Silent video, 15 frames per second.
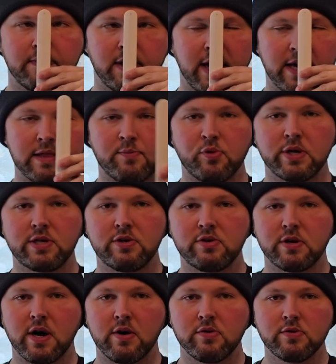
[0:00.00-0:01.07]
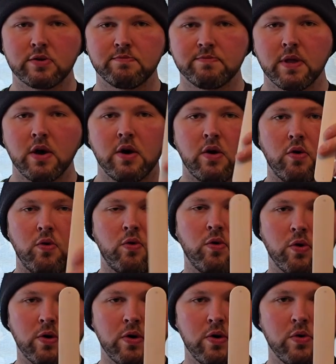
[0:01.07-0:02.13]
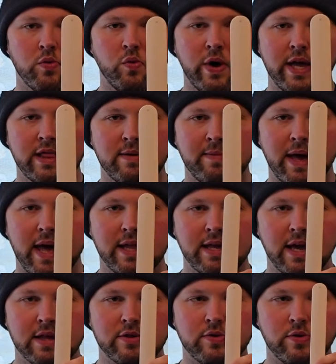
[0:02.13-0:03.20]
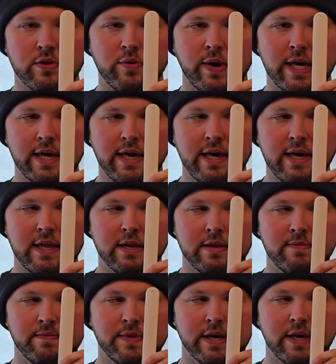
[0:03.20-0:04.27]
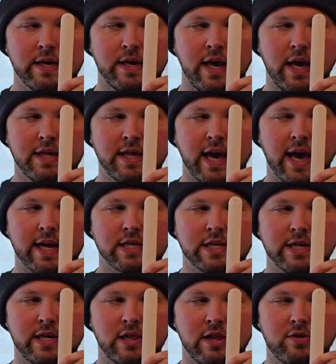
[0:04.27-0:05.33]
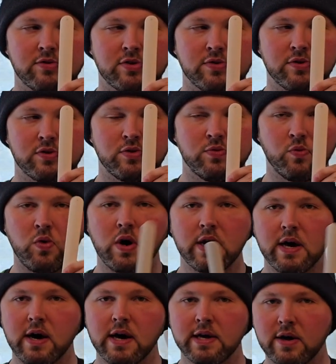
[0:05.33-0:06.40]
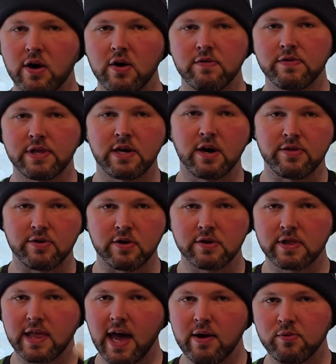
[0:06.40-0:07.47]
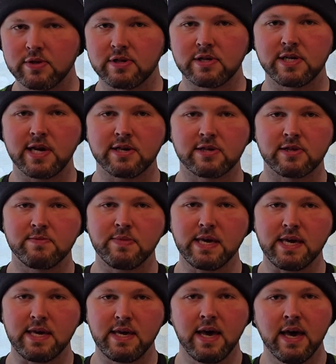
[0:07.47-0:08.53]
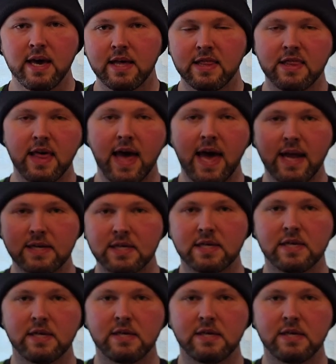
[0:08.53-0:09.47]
at the bridge of your nose? Or when the band gets all the way in, is it actually closer to one eye over the other? That would suggest to me that